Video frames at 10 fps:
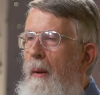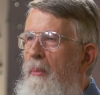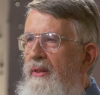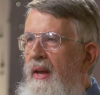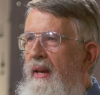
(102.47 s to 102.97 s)

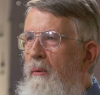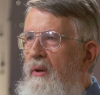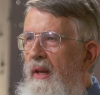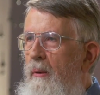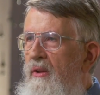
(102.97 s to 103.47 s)
But then it
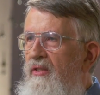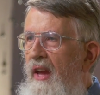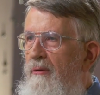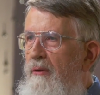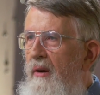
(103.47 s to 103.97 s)
would, it would
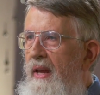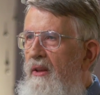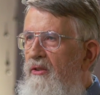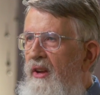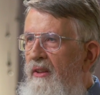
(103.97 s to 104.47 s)
say for
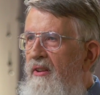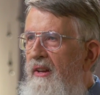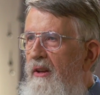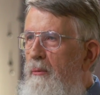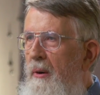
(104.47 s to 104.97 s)
each
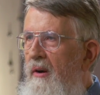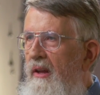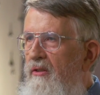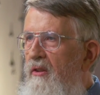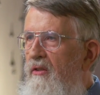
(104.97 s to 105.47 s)
sentient
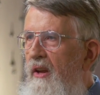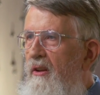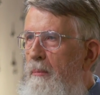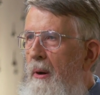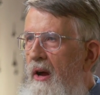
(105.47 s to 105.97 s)
experience, each,
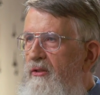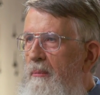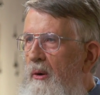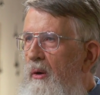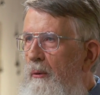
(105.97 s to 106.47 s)
each
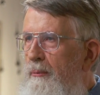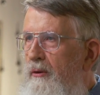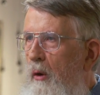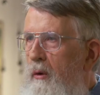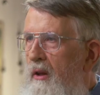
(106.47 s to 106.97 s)
possible
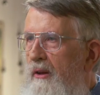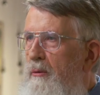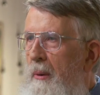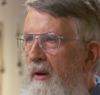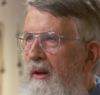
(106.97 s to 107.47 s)
total
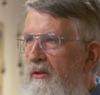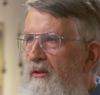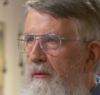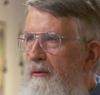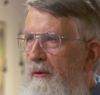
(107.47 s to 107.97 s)
experience
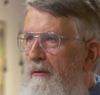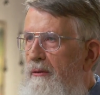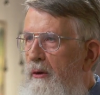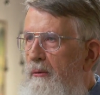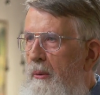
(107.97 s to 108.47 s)
of, of
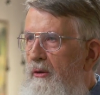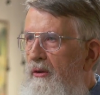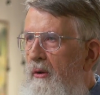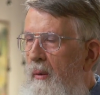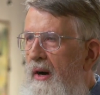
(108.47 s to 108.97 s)

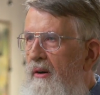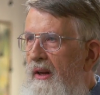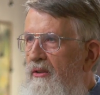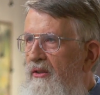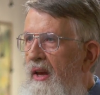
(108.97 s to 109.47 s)
first-person
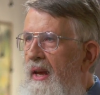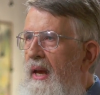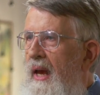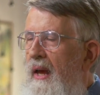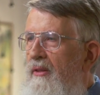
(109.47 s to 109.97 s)
awareness,
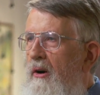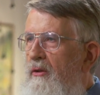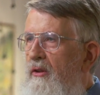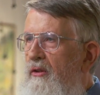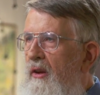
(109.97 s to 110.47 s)
there
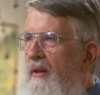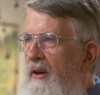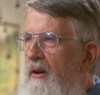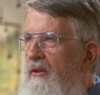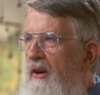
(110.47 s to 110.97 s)
is, a,
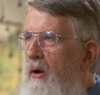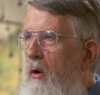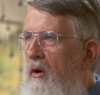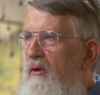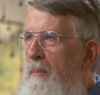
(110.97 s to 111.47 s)
there is a
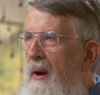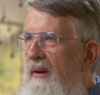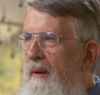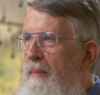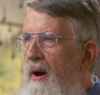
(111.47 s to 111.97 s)

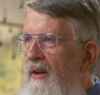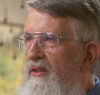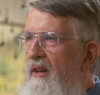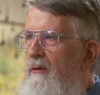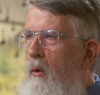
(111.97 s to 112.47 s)
corresponding
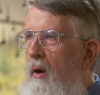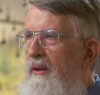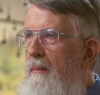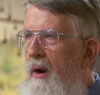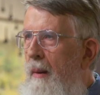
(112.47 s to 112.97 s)
positive
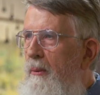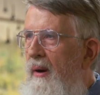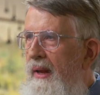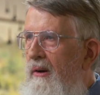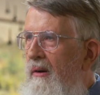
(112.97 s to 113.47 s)
quantum
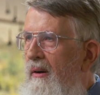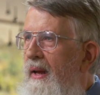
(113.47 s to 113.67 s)
operator.